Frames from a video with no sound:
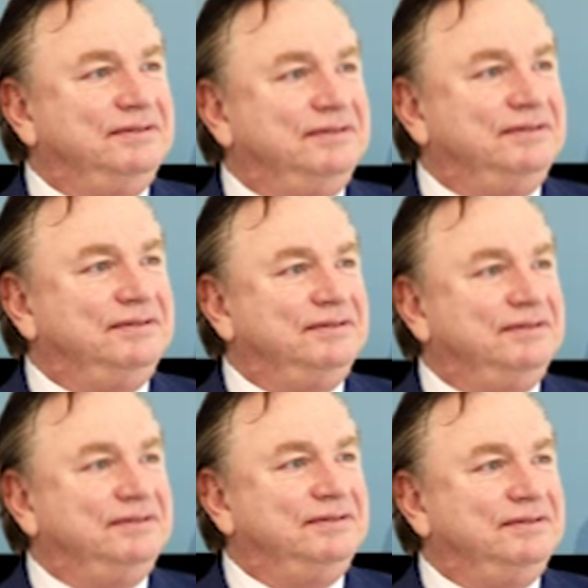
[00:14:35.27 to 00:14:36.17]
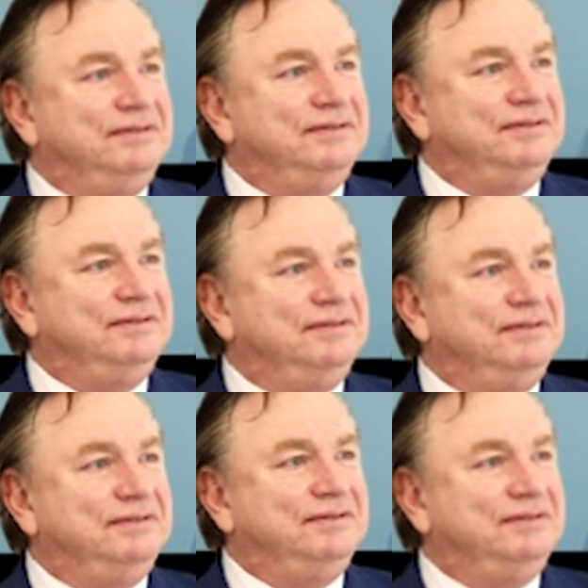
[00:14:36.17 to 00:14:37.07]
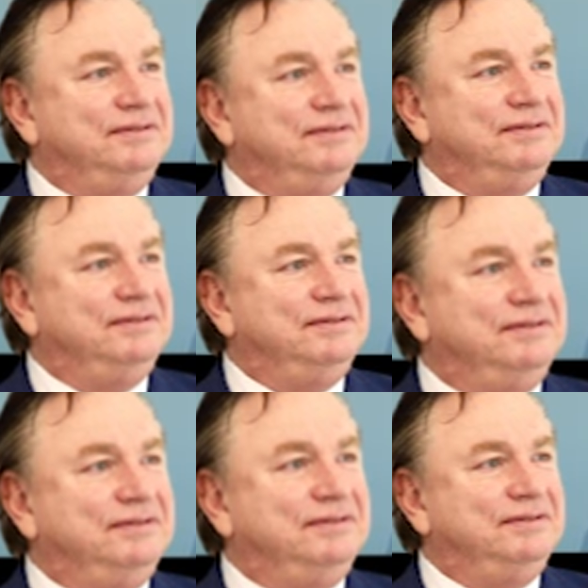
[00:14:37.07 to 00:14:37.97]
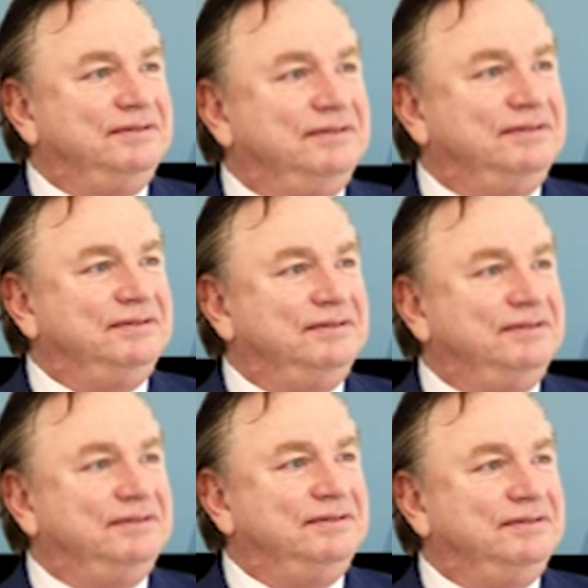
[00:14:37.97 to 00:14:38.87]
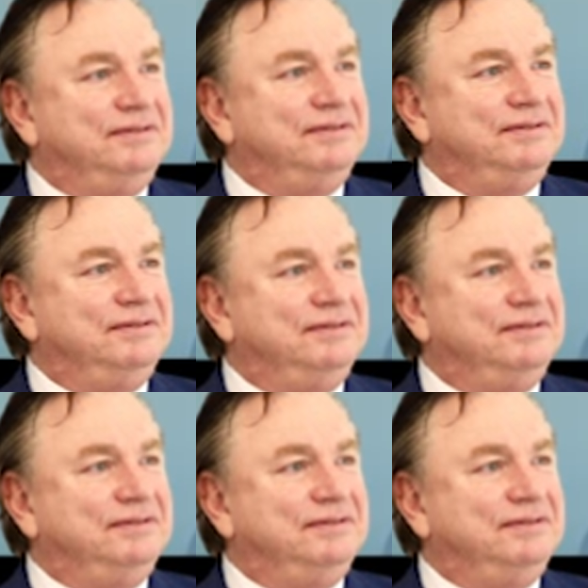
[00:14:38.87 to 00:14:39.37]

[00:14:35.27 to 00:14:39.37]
No words are spoken by the person on screen.